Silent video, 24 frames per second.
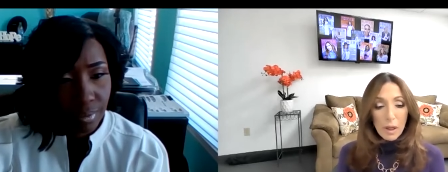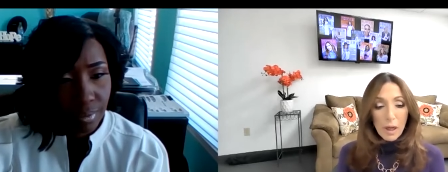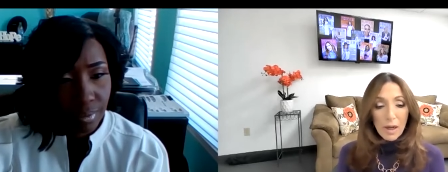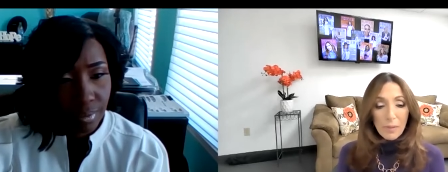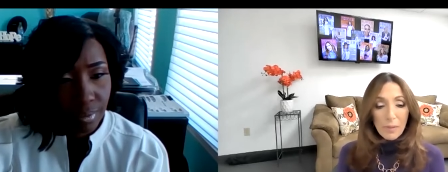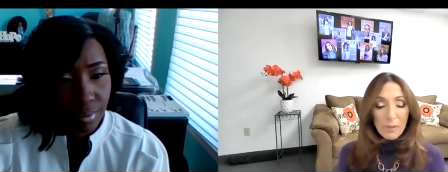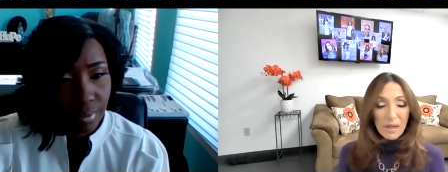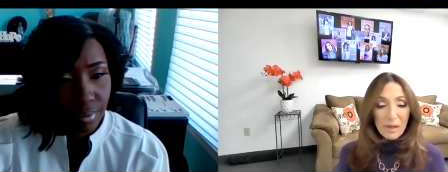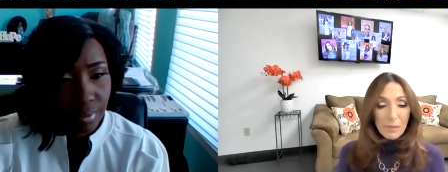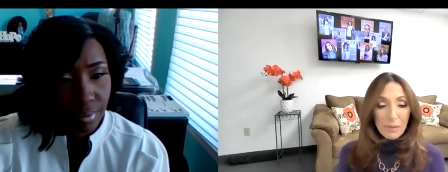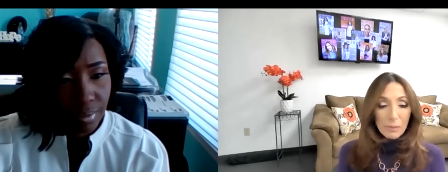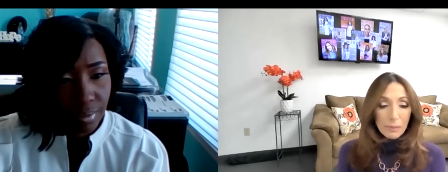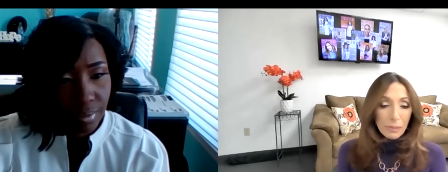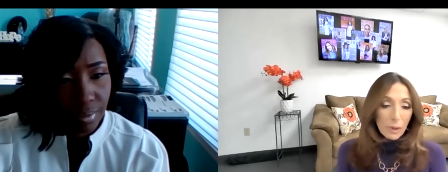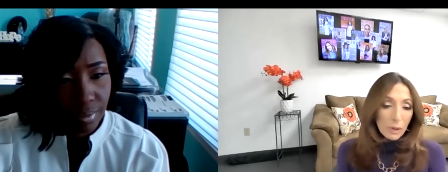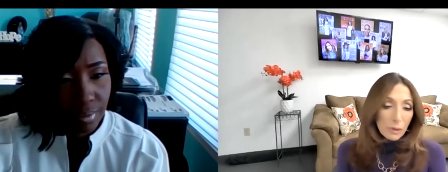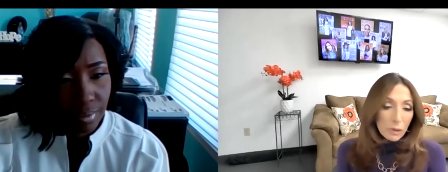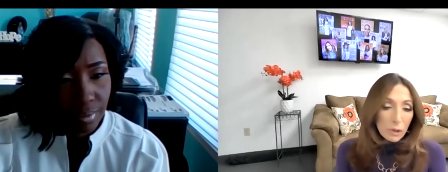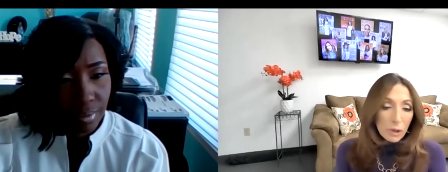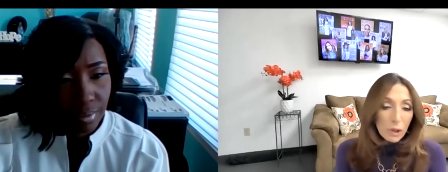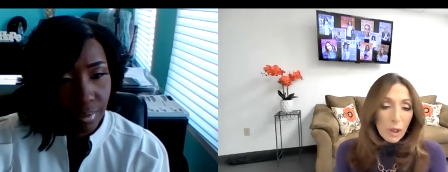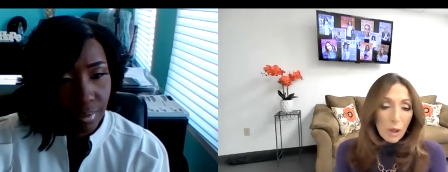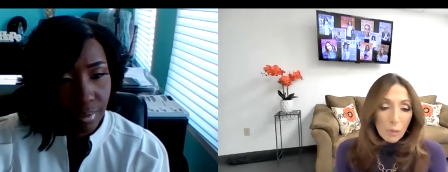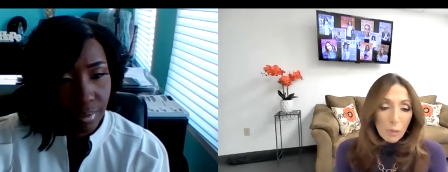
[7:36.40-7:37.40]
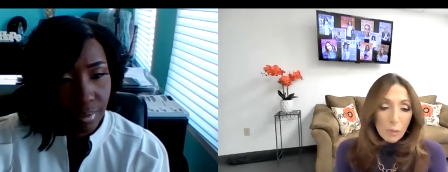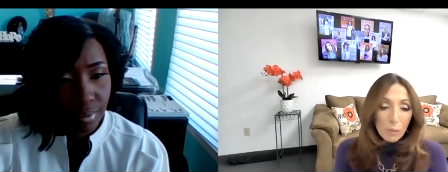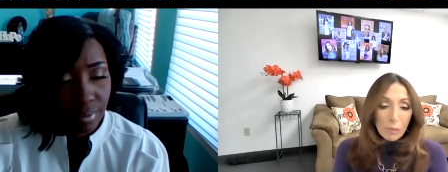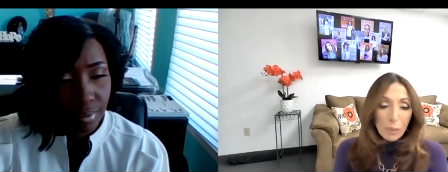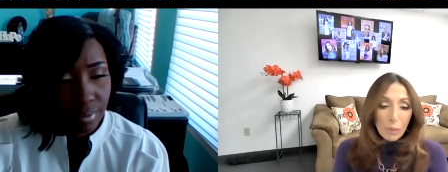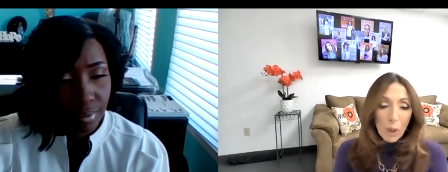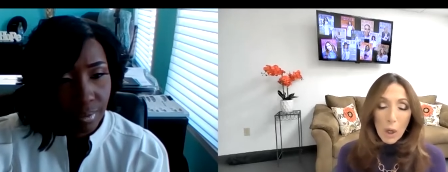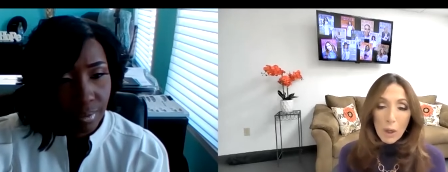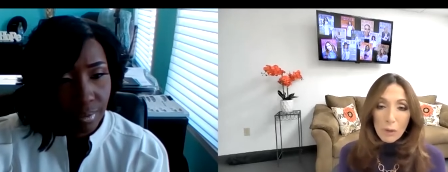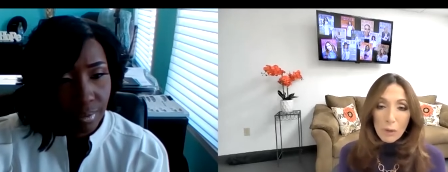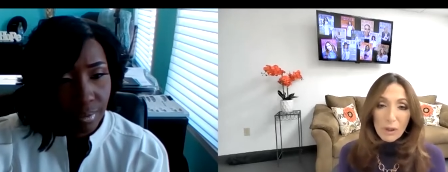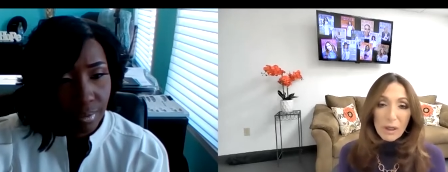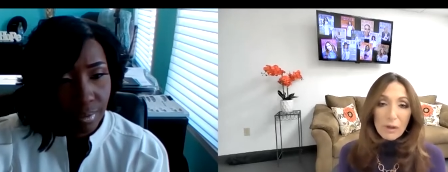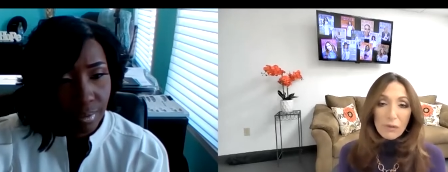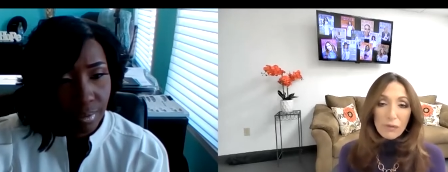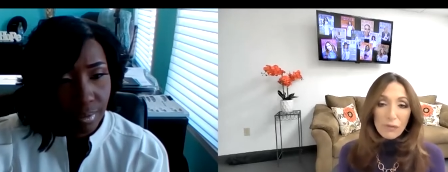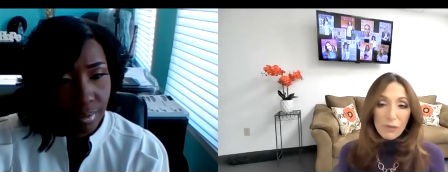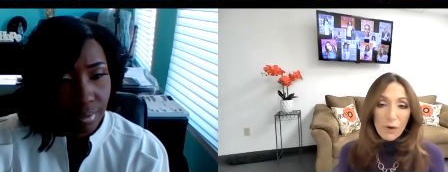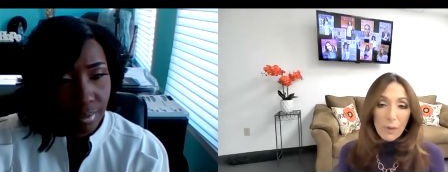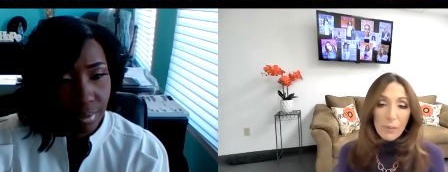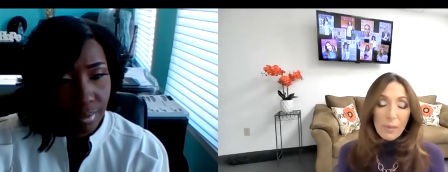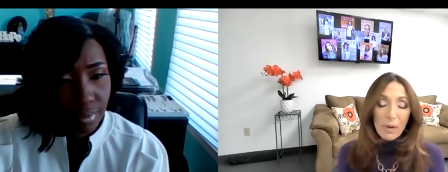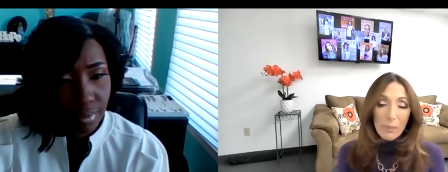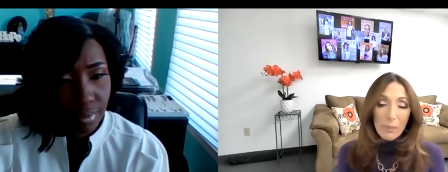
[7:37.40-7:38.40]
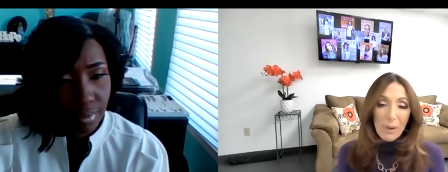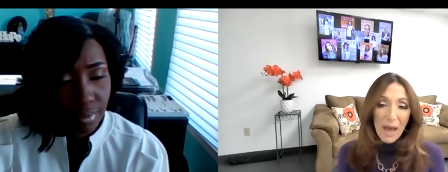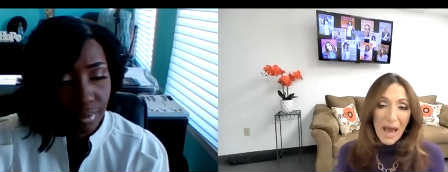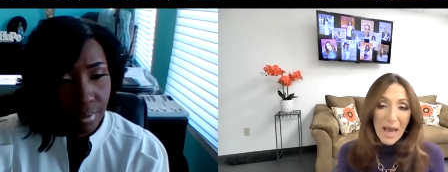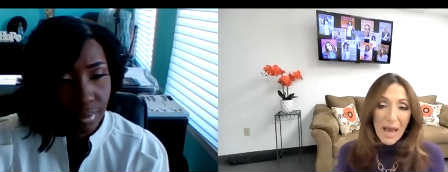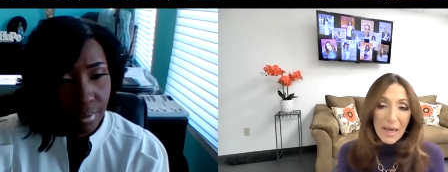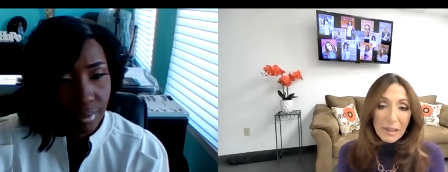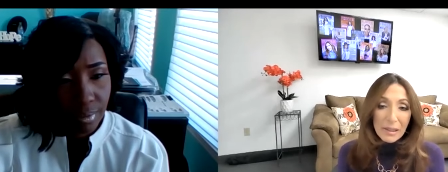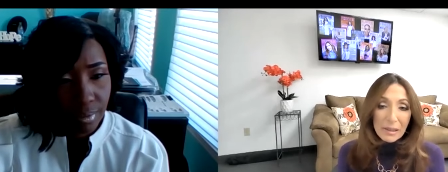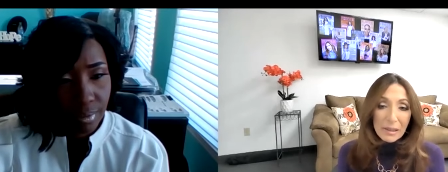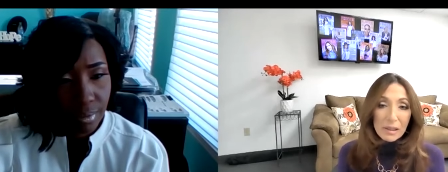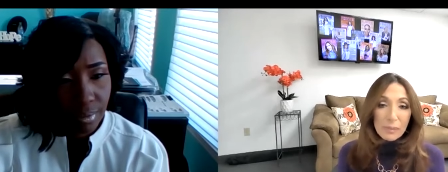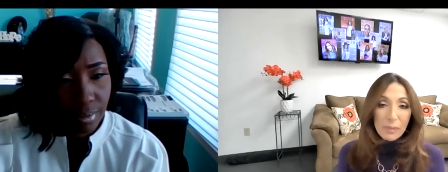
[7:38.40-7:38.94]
Speaker 1: I mean, you know, borrowing from a bank,